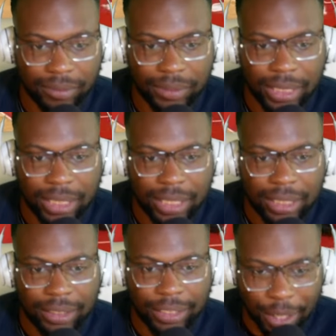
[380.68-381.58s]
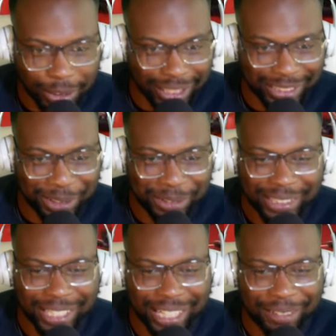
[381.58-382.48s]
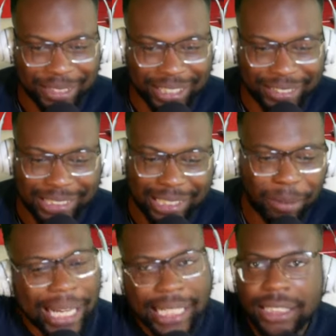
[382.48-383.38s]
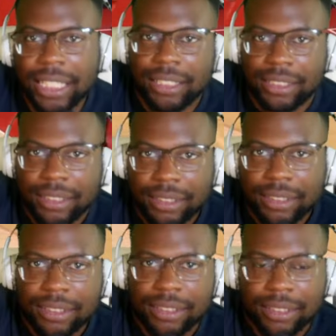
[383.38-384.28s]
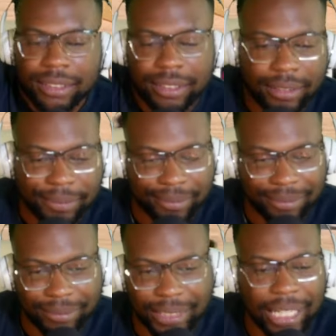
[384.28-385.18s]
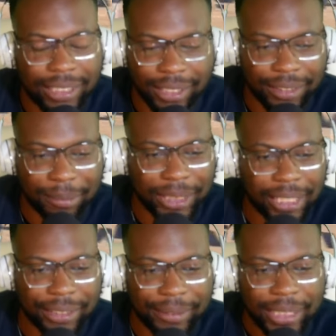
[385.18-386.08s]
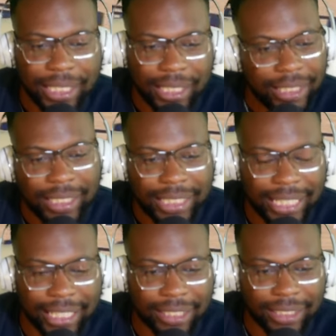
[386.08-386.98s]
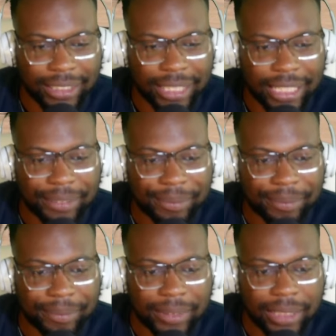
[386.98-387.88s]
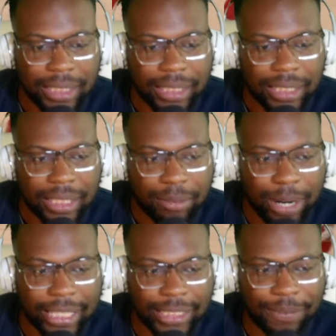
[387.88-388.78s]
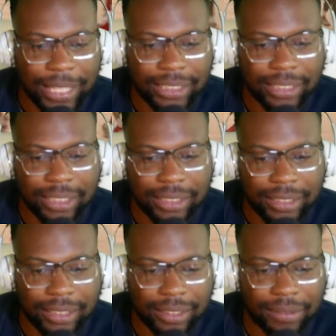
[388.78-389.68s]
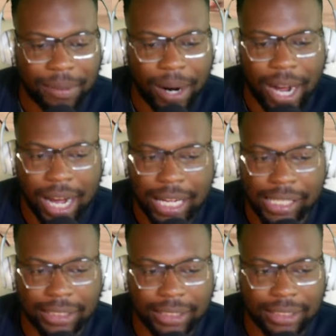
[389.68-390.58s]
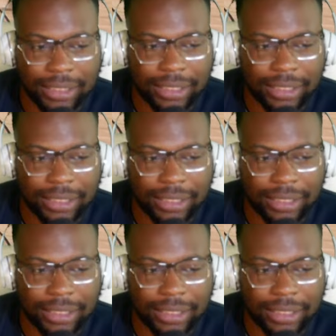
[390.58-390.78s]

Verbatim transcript: Embiid. Nice you gonna dunk too? Nah, I'm sorry. Why he ain't dunk? Nah, you know, I'm sorry. He can't dunk. It's alright. Right in his face. Franz.